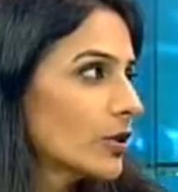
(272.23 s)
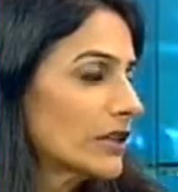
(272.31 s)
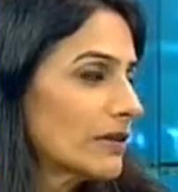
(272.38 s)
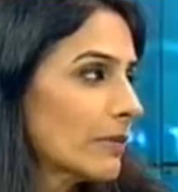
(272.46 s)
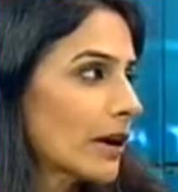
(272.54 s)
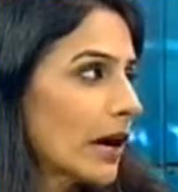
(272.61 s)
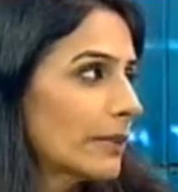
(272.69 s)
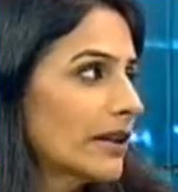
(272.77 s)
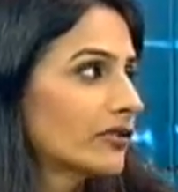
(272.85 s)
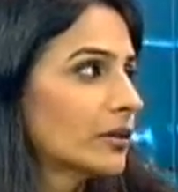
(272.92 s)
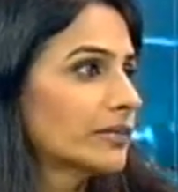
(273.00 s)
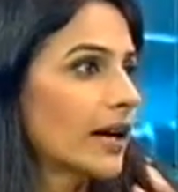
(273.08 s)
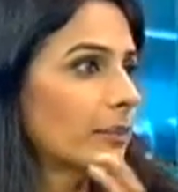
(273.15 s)
What if I'm coming
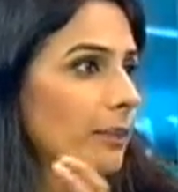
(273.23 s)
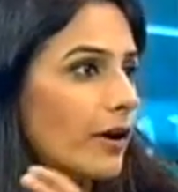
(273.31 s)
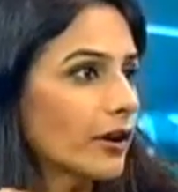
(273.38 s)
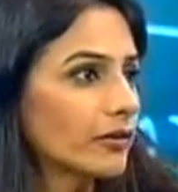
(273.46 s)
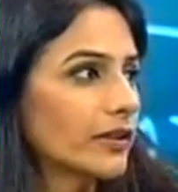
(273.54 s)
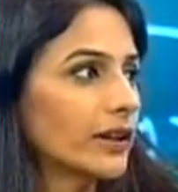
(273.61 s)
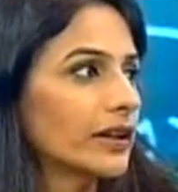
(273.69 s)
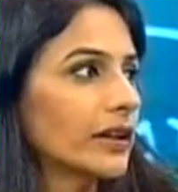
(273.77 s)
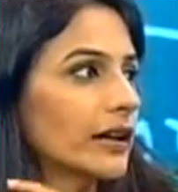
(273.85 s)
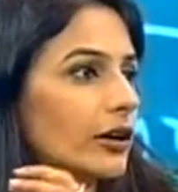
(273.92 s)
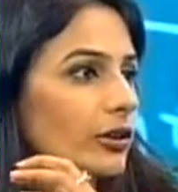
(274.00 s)
from that part of India